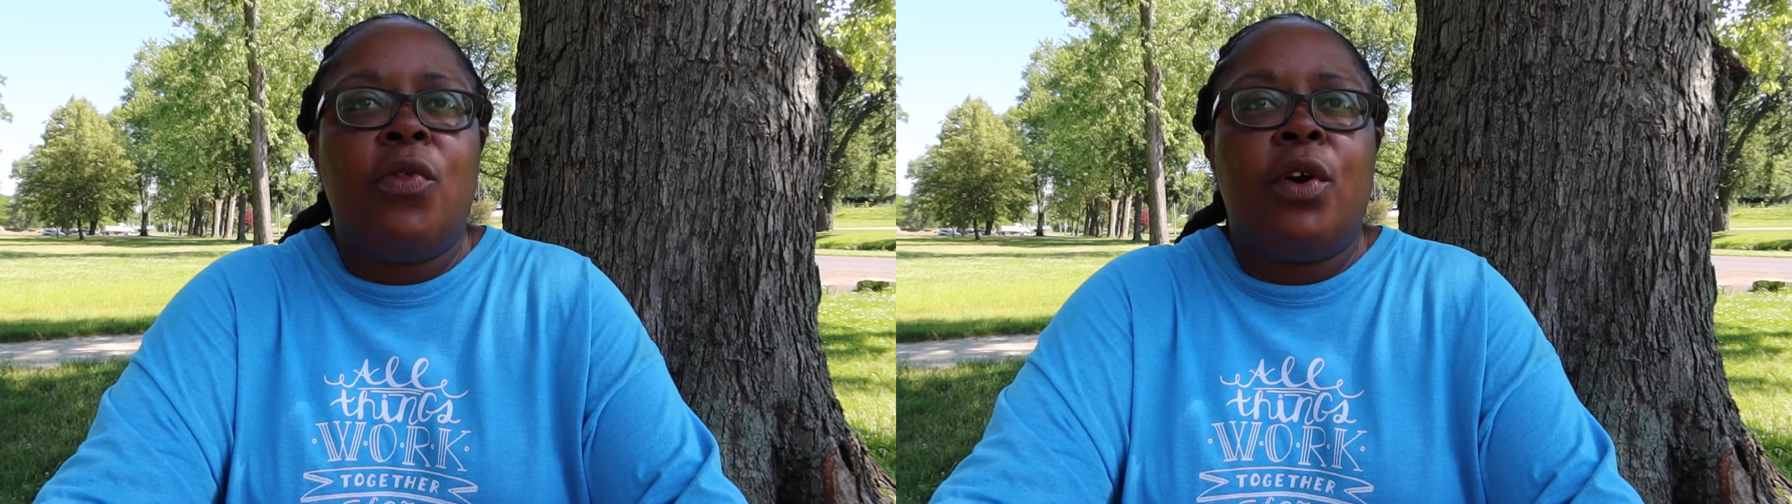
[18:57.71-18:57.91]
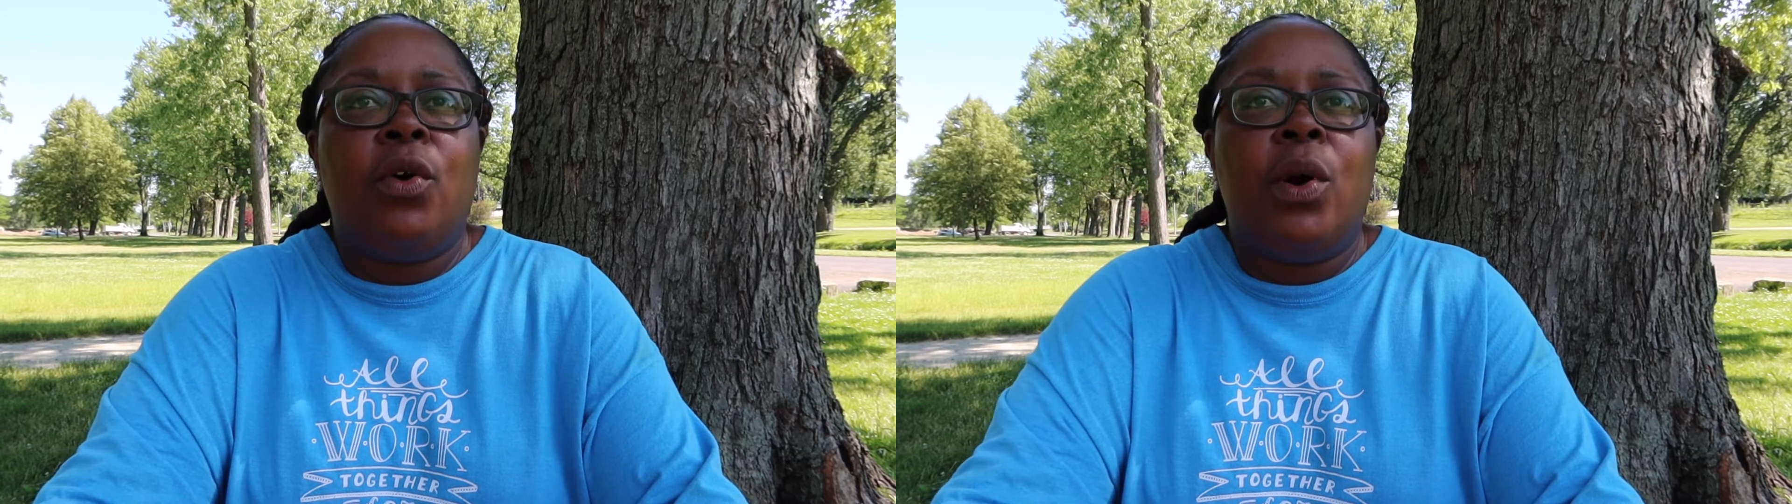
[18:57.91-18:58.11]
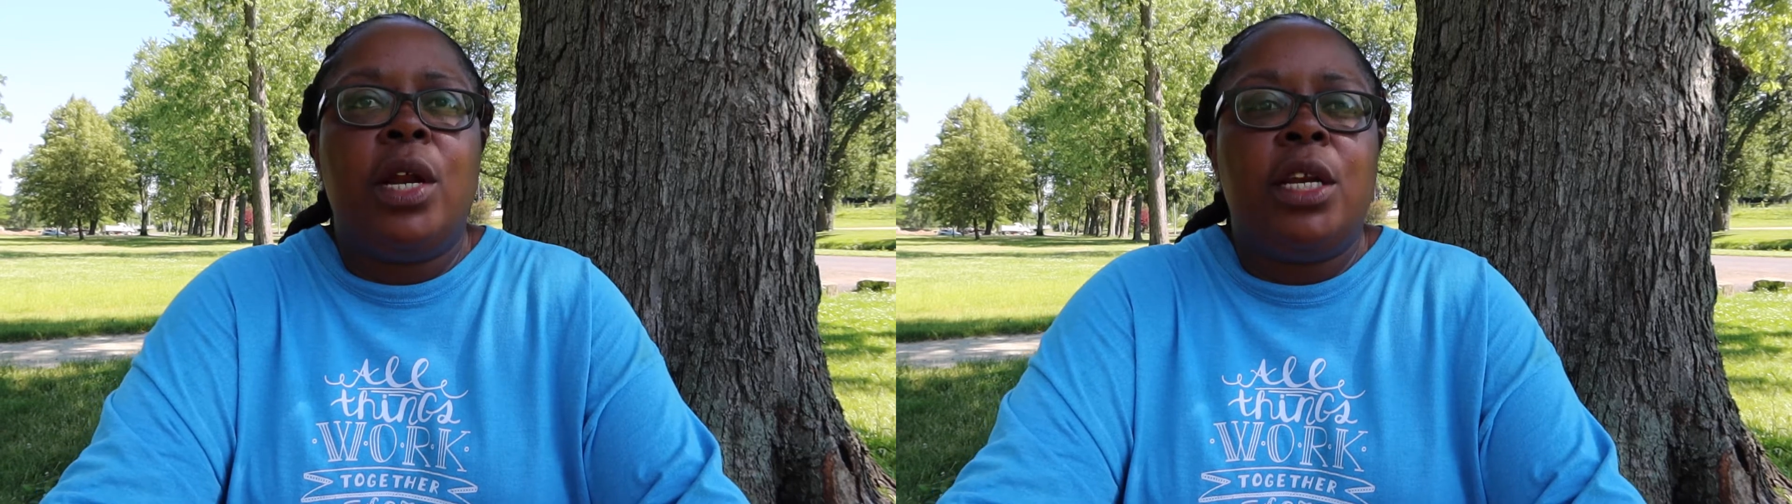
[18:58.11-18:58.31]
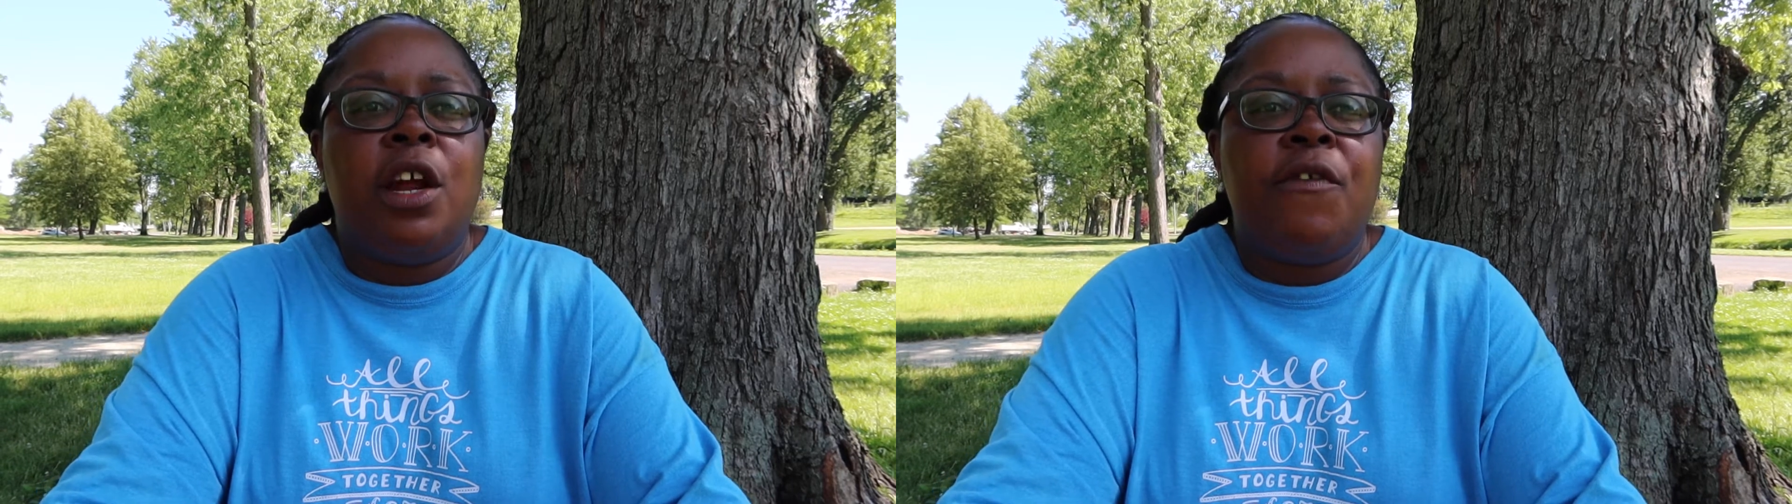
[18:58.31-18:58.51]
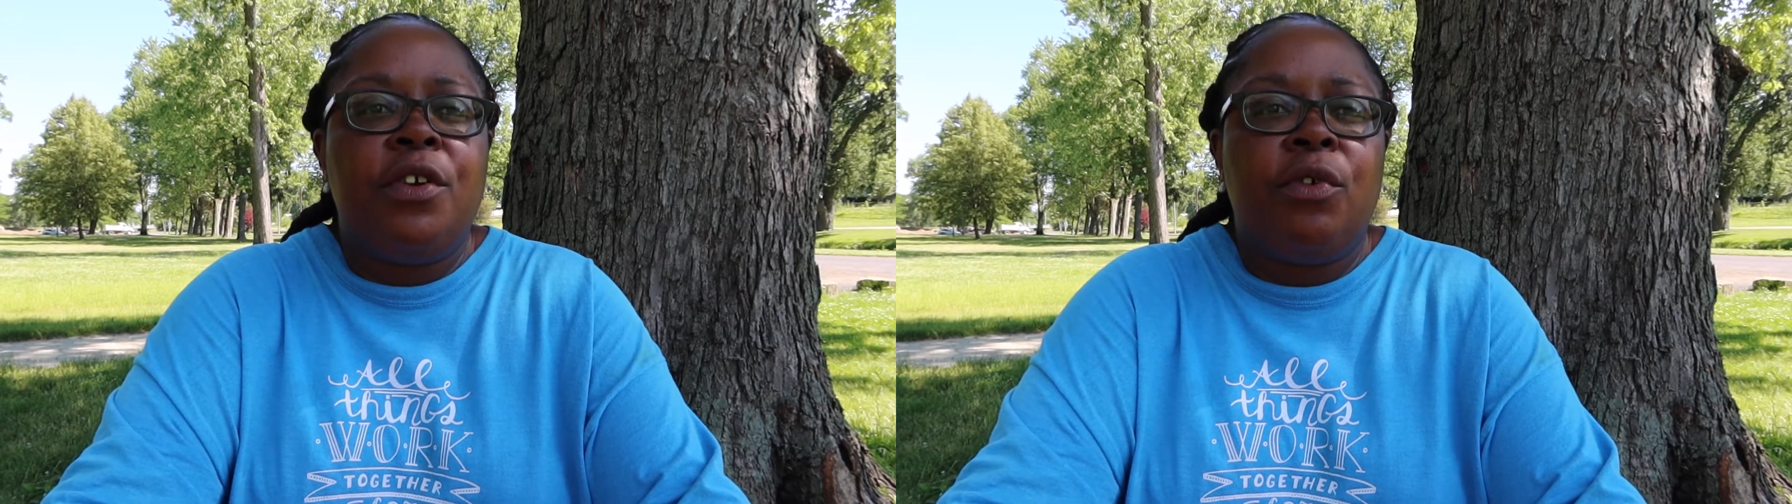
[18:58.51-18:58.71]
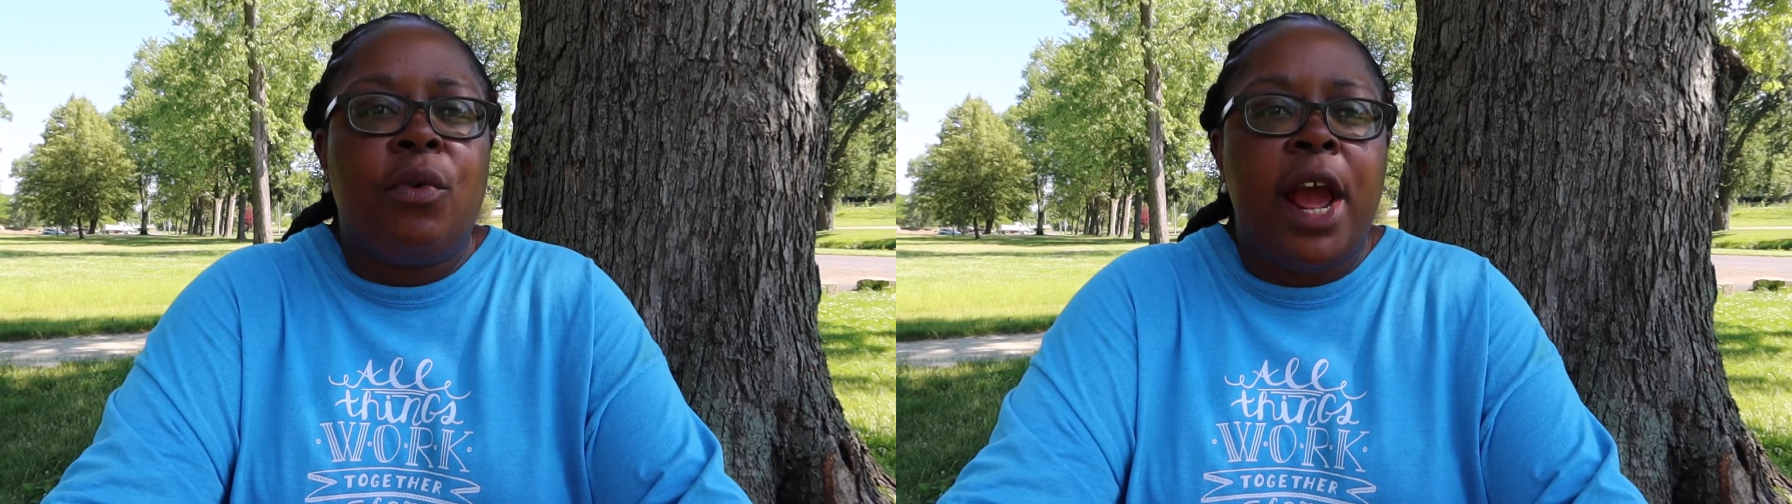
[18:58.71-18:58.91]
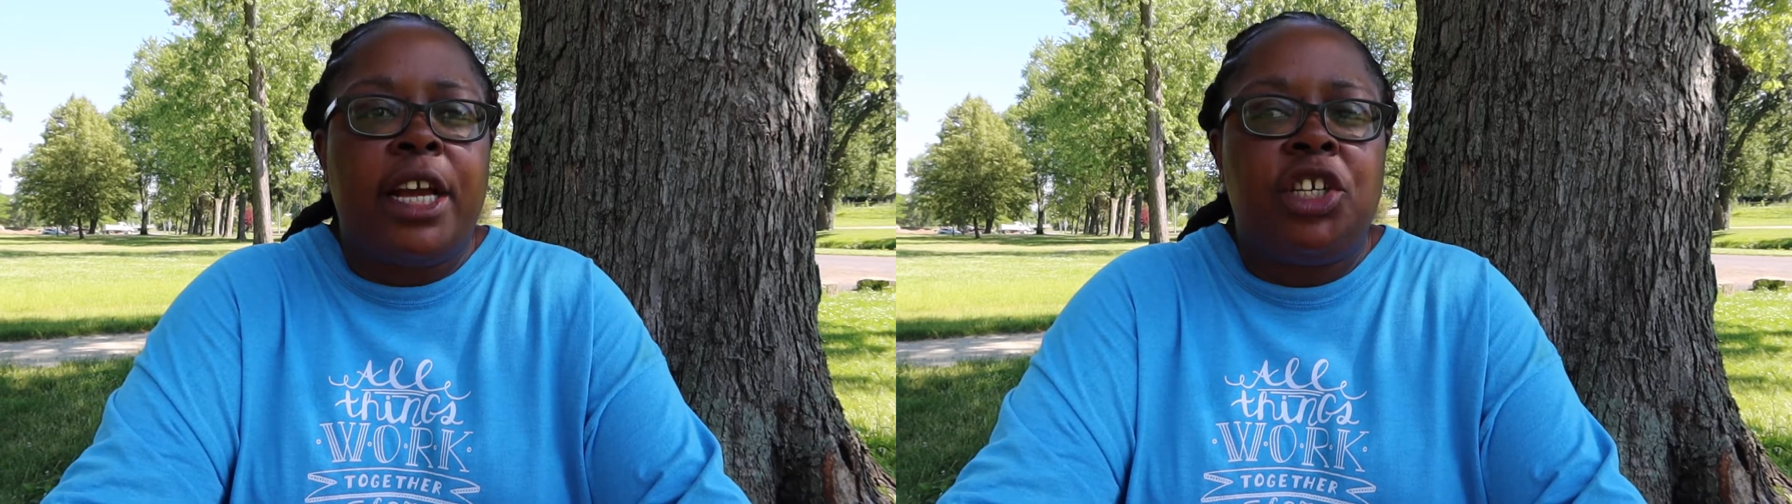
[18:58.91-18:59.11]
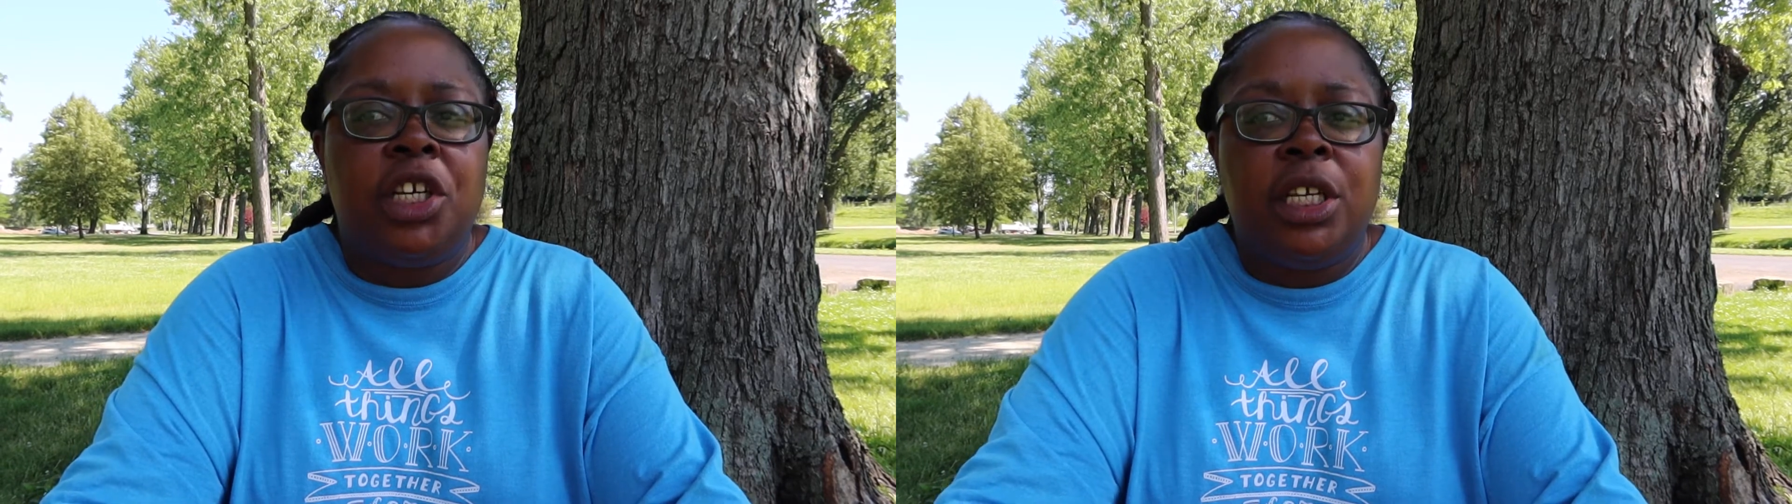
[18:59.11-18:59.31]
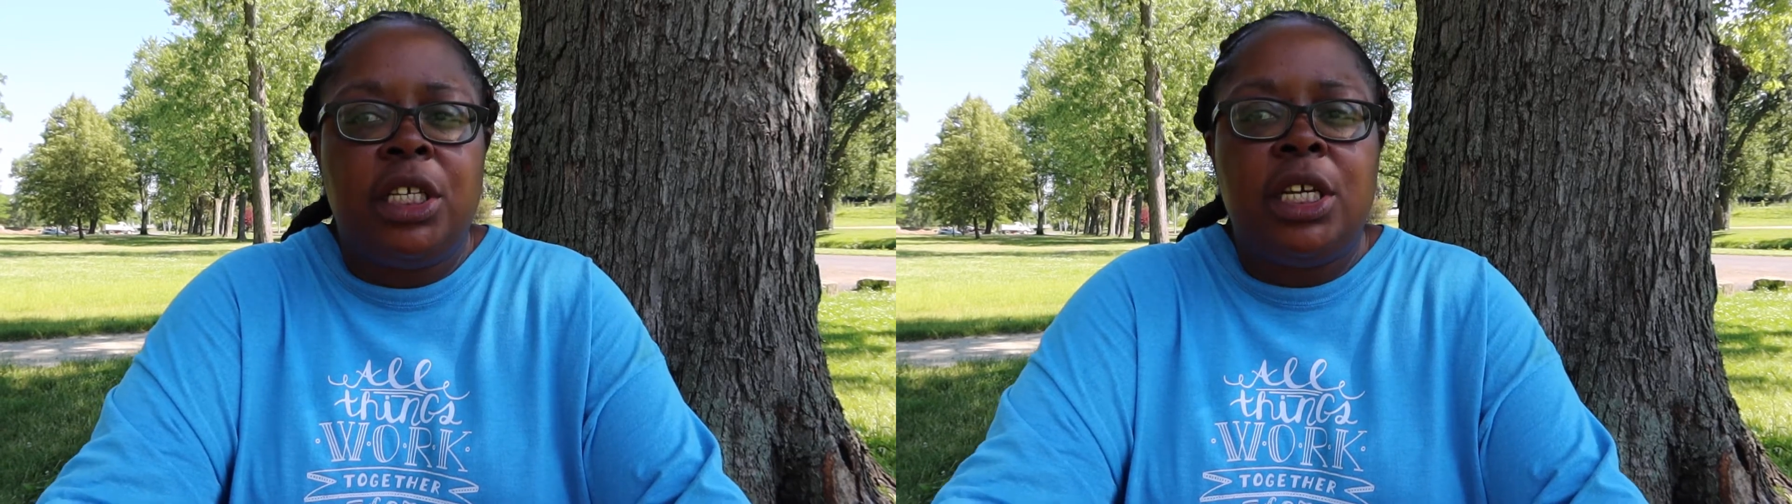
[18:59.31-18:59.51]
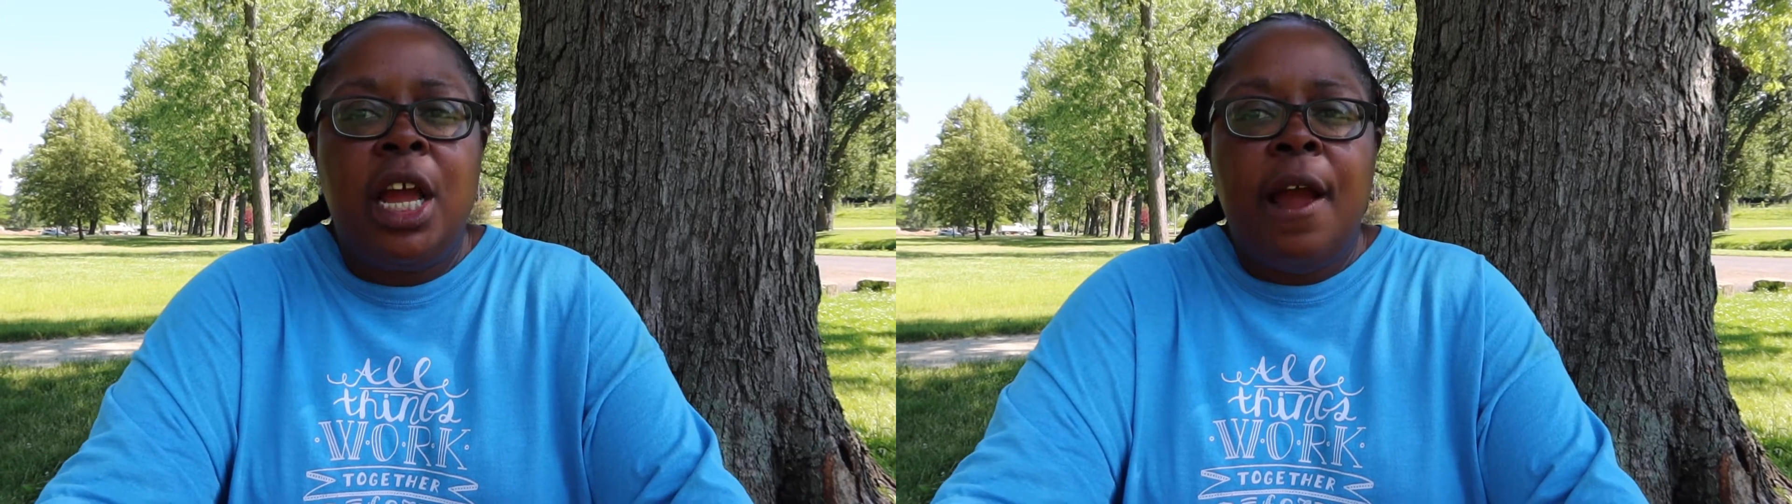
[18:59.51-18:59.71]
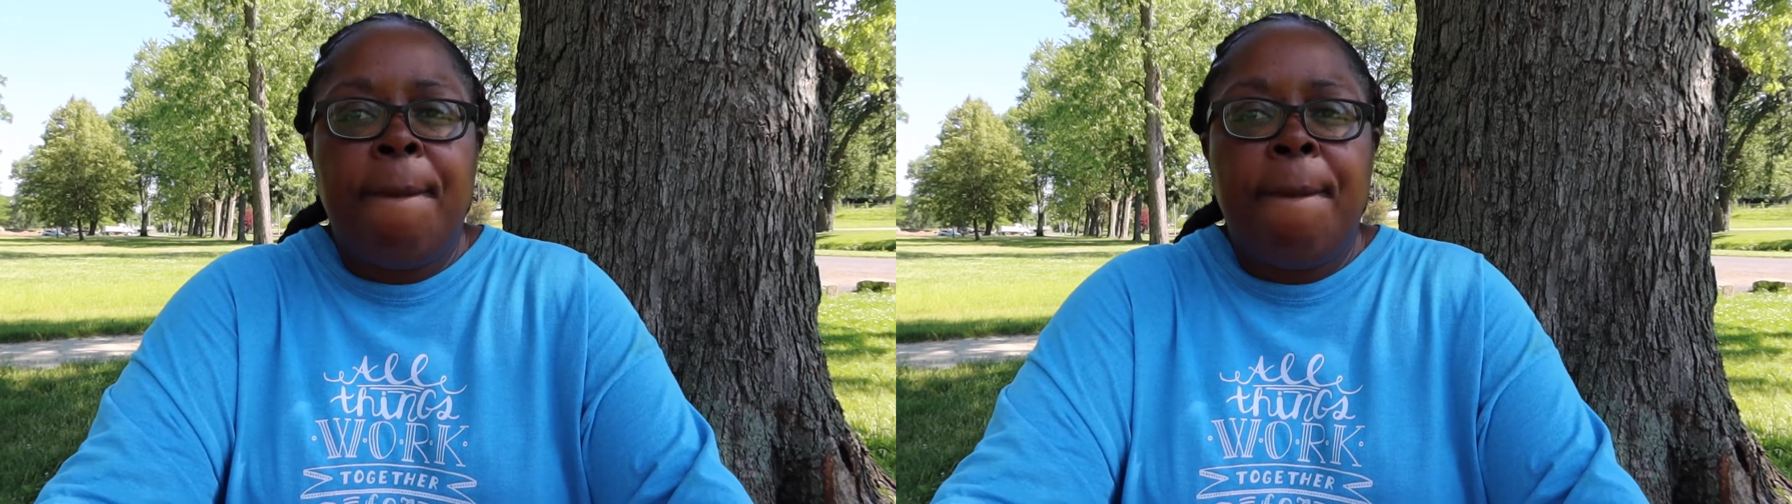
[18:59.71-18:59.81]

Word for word: they're going in different directions.